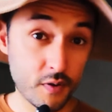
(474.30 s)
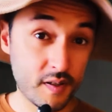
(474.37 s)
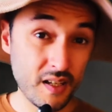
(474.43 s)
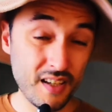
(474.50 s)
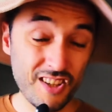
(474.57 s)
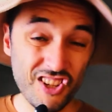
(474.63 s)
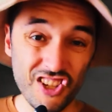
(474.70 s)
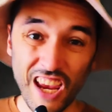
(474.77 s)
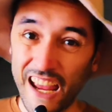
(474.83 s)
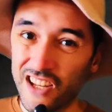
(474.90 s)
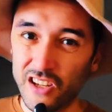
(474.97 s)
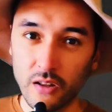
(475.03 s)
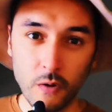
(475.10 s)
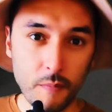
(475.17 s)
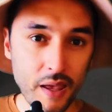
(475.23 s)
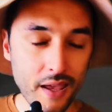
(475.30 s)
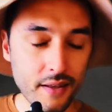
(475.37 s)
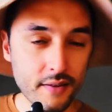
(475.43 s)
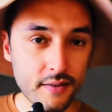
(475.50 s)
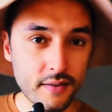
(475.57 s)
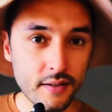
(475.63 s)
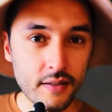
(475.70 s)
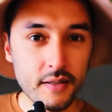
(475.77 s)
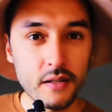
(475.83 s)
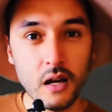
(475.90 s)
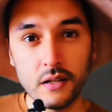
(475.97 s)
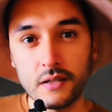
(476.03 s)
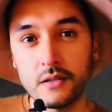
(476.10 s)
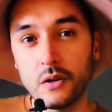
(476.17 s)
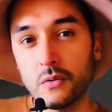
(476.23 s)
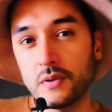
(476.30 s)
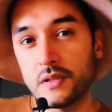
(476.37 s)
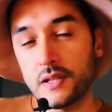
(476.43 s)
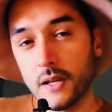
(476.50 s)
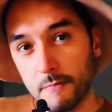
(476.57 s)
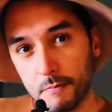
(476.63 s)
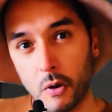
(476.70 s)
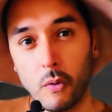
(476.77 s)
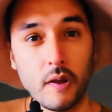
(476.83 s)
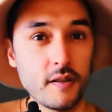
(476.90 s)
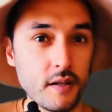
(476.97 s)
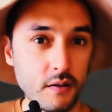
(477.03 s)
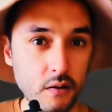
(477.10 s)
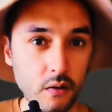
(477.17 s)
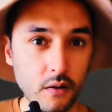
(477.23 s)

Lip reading: You see, changing domains is not so simple as it